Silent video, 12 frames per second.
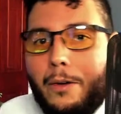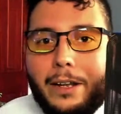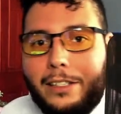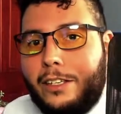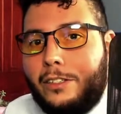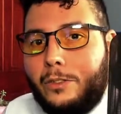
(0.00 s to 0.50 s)
It
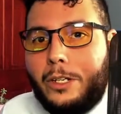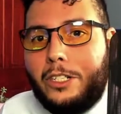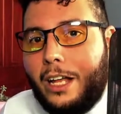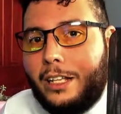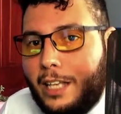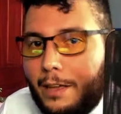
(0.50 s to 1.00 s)
is
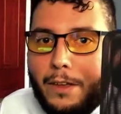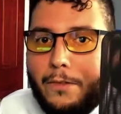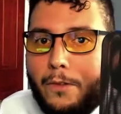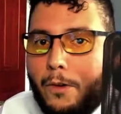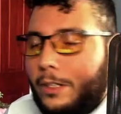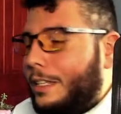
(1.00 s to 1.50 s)

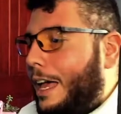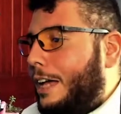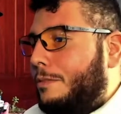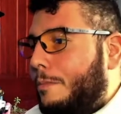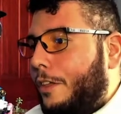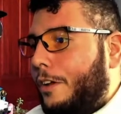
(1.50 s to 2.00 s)

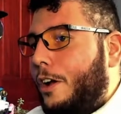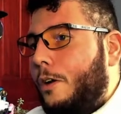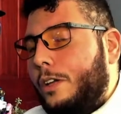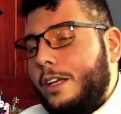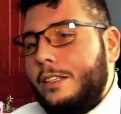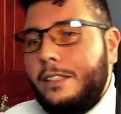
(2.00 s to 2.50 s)

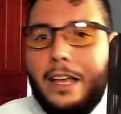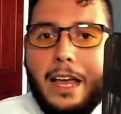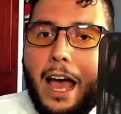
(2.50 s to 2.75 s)
twitch.tv/mothercoconuts.